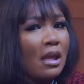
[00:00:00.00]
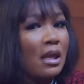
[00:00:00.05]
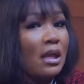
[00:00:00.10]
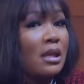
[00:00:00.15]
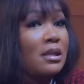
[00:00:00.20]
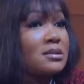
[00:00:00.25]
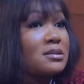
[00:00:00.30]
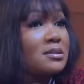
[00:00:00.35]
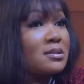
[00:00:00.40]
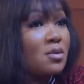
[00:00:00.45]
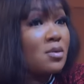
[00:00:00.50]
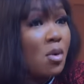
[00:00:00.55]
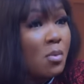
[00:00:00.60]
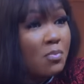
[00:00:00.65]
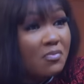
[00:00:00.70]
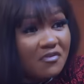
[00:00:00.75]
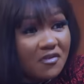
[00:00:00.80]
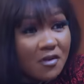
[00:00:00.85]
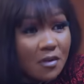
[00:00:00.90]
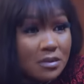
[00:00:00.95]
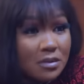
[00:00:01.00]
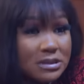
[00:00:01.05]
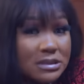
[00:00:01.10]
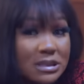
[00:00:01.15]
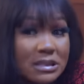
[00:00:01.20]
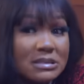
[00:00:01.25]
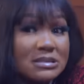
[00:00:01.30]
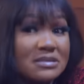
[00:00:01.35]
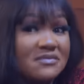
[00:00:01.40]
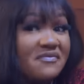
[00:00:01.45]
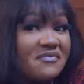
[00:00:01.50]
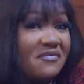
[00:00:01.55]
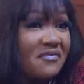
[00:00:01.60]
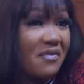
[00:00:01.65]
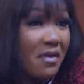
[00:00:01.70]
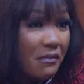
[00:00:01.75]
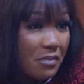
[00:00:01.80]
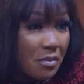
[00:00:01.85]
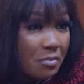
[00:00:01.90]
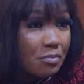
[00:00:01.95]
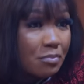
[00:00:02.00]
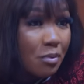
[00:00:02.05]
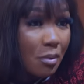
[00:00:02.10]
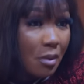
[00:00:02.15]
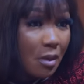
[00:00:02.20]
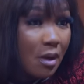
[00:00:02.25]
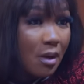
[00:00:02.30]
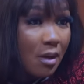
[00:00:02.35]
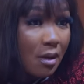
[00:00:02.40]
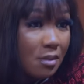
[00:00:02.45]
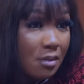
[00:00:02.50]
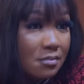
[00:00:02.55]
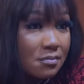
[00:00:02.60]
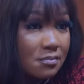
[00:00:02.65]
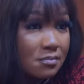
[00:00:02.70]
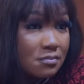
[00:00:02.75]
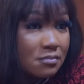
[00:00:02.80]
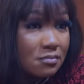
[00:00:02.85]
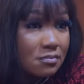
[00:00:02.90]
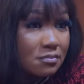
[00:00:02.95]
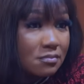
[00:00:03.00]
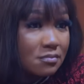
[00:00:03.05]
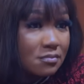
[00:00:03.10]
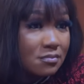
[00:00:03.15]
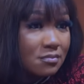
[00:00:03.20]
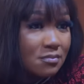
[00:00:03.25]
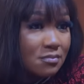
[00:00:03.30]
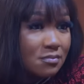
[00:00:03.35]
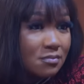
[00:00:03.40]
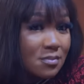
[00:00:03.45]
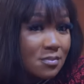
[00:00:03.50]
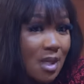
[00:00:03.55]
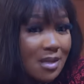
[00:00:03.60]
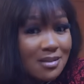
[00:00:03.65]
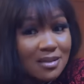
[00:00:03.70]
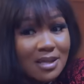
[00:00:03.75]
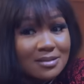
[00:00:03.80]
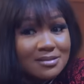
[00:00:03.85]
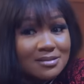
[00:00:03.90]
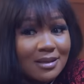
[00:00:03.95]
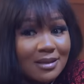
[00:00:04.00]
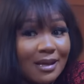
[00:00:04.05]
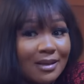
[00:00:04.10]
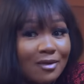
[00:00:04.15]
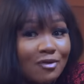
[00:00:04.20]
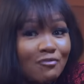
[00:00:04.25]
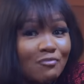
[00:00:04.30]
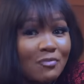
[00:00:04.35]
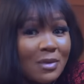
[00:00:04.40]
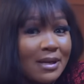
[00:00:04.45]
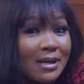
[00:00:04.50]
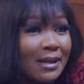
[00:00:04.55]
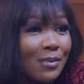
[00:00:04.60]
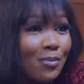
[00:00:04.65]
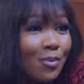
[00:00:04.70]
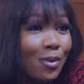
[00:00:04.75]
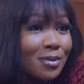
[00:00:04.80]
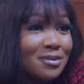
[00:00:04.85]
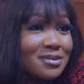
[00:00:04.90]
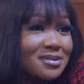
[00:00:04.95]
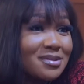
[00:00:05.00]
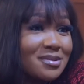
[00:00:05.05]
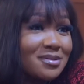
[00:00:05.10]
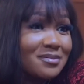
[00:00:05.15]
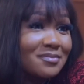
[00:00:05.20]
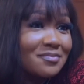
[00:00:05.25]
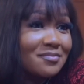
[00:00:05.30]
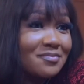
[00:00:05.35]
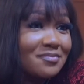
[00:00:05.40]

It's obvious it's very broke. And that's the kind of man I want.